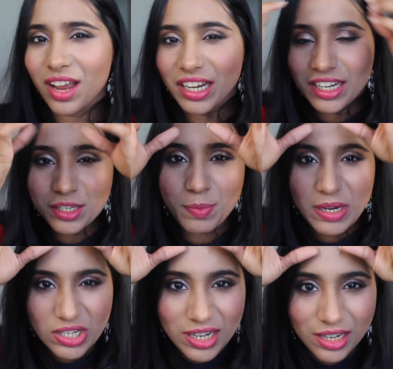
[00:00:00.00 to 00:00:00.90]
and
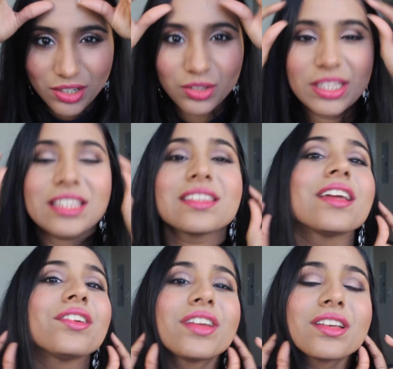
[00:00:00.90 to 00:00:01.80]
especially under these
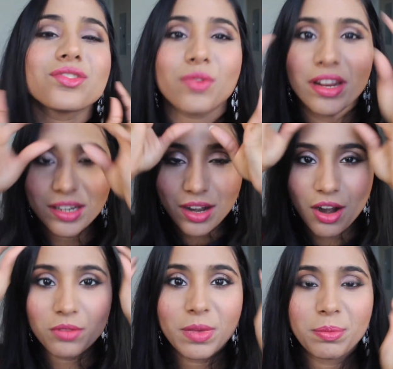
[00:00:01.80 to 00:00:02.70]
areas right
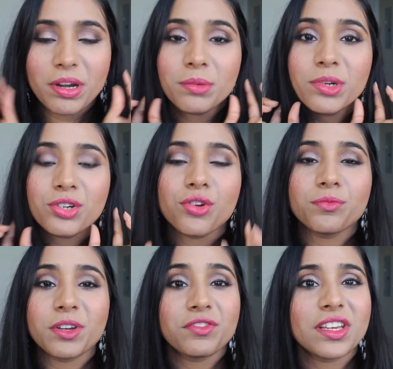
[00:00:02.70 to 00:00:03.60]
around my perimeter of
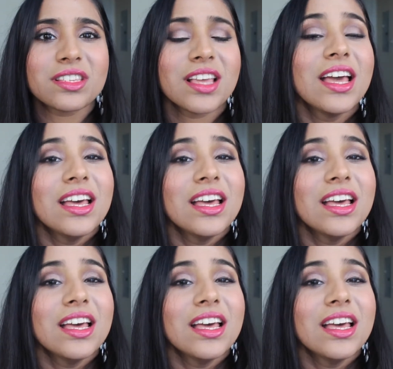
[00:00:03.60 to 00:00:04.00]
my face,